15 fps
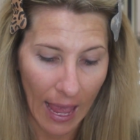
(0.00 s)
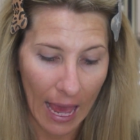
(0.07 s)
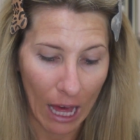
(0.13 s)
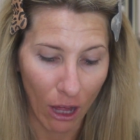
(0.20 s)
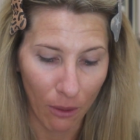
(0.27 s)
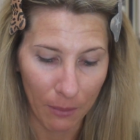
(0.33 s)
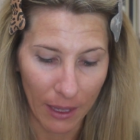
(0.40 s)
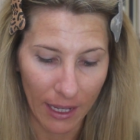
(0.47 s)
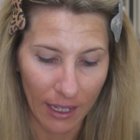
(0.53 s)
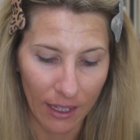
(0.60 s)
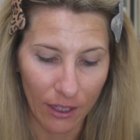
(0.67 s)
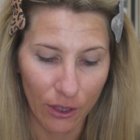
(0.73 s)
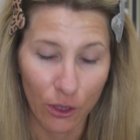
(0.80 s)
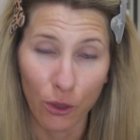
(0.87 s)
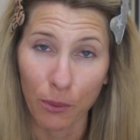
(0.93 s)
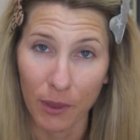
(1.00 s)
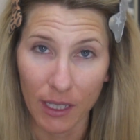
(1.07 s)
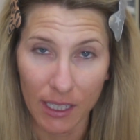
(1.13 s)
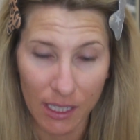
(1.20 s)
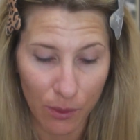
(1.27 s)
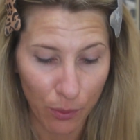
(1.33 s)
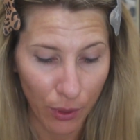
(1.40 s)
Almay
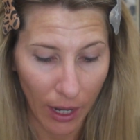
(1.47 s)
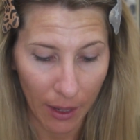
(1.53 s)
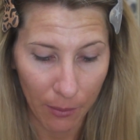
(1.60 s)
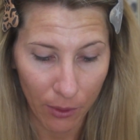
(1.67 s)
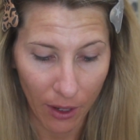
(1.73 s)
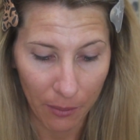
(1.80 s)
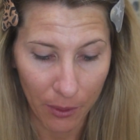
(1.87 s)
Luminous Primer.